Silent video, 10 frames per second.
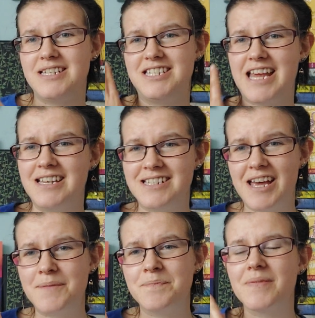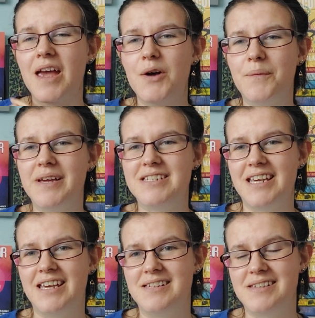Gender, which
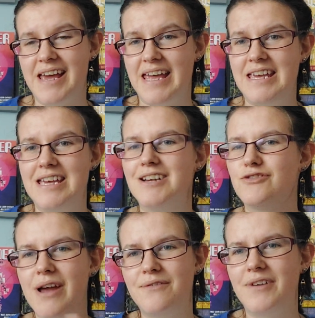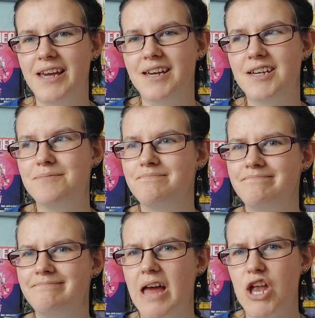is a graphic
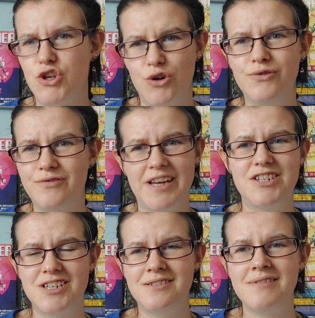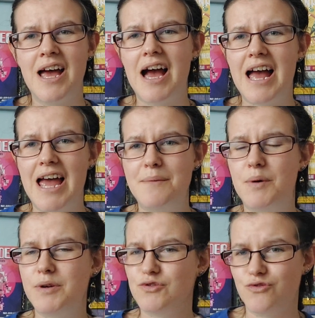non-fiction,
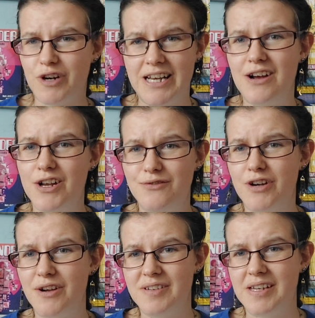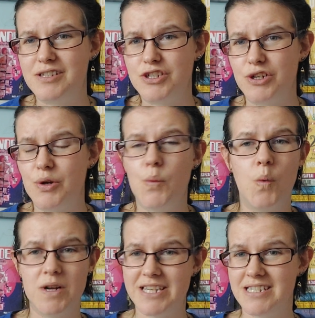which really kind of goes into
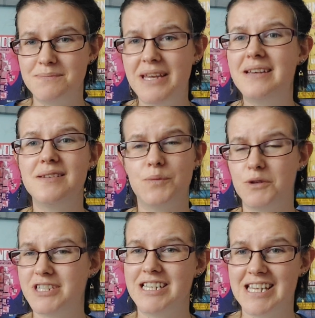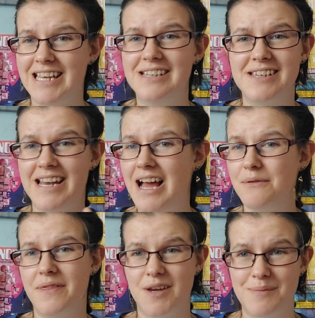what gender means and what gender is and how
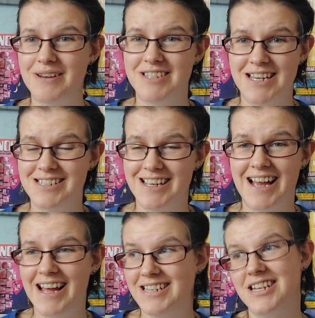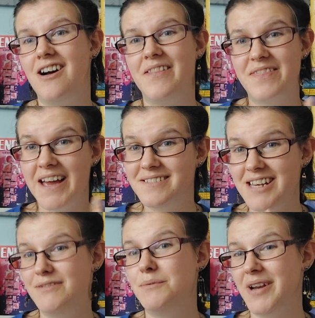we think about gender. And that is
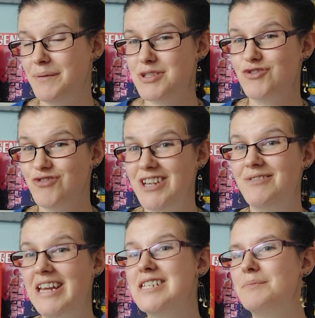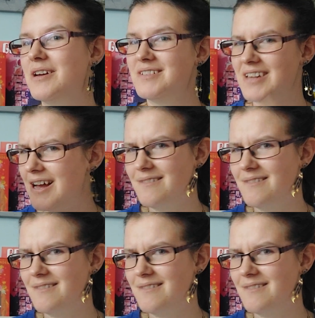definitely one I want to reread because